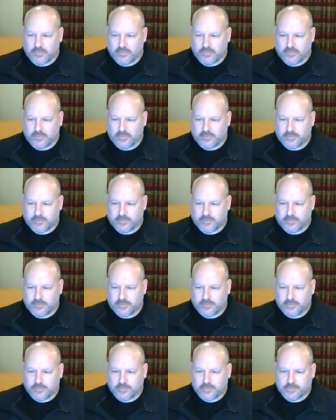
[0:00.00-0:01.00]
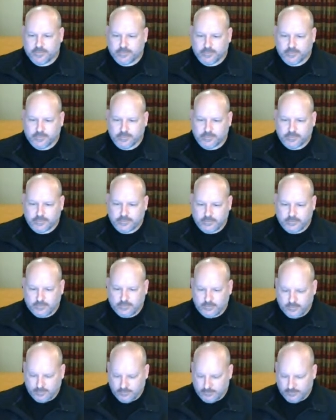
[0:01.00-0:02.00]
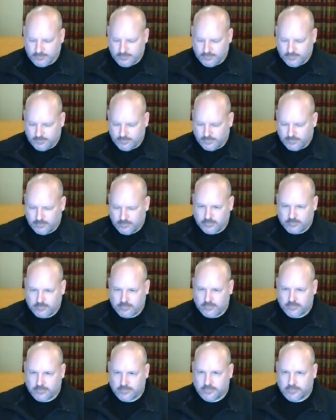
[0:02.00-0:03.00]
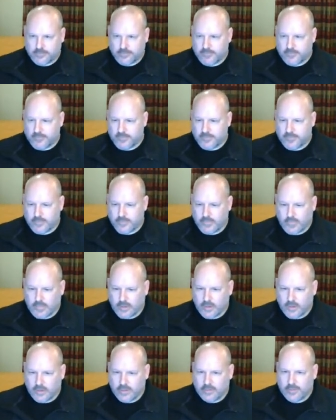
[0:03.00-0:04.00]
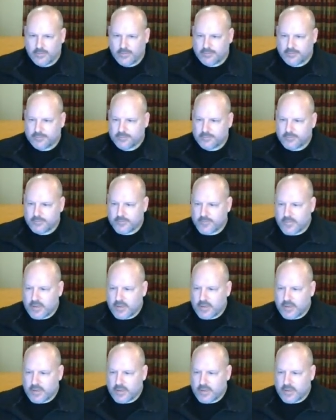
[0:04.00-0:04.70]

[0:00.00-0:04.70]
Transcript: (silence)